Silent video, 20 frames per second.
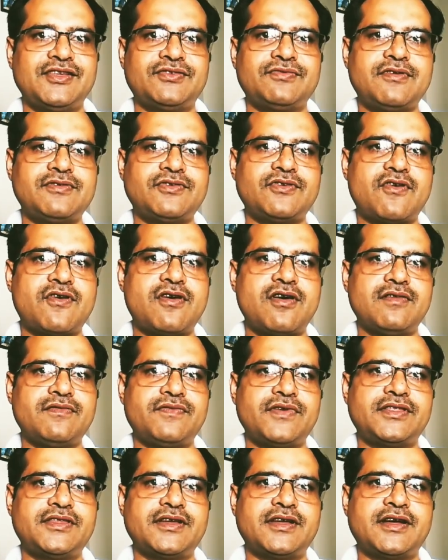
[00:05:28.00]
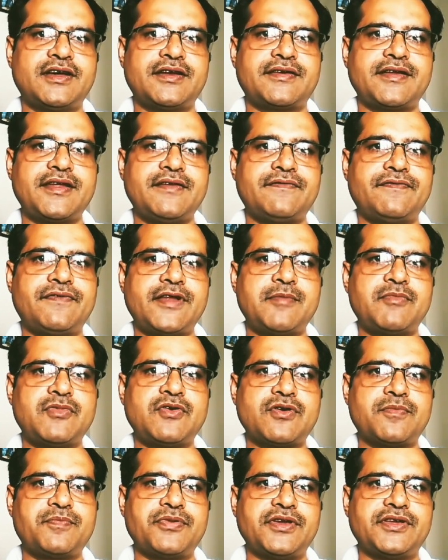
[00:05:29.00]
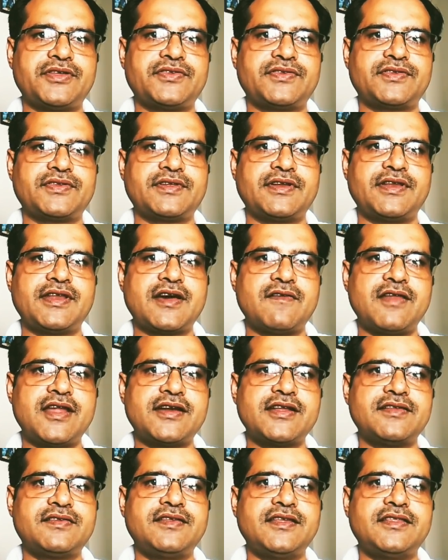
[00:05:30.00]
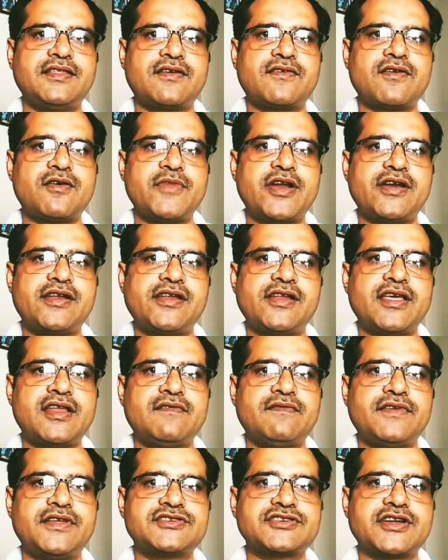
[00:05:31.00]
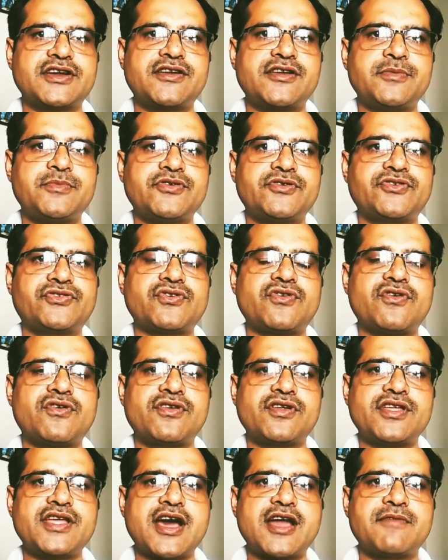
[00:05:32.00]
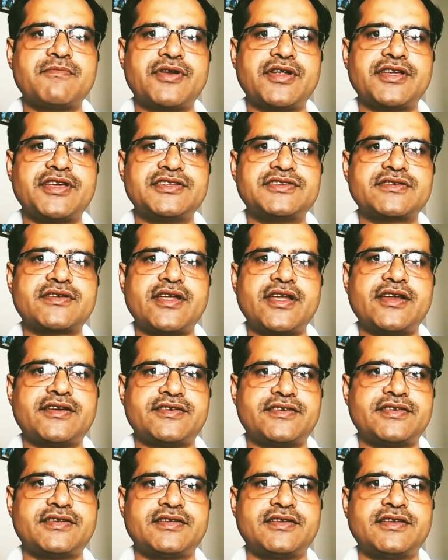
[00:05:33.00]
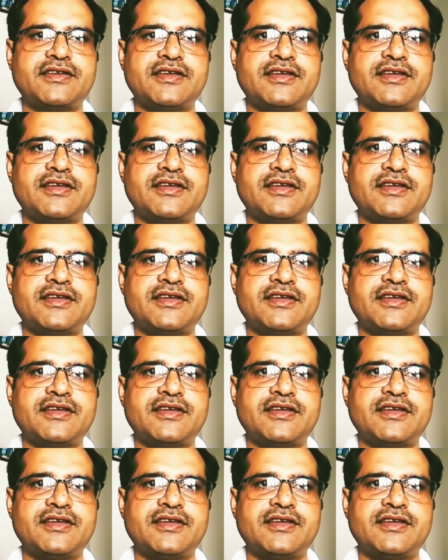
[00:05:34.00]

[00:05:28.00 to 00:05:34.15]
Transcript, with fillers: This was all with the ring frame topics. Now let us see the raw material which contributes on yarn breakage rate.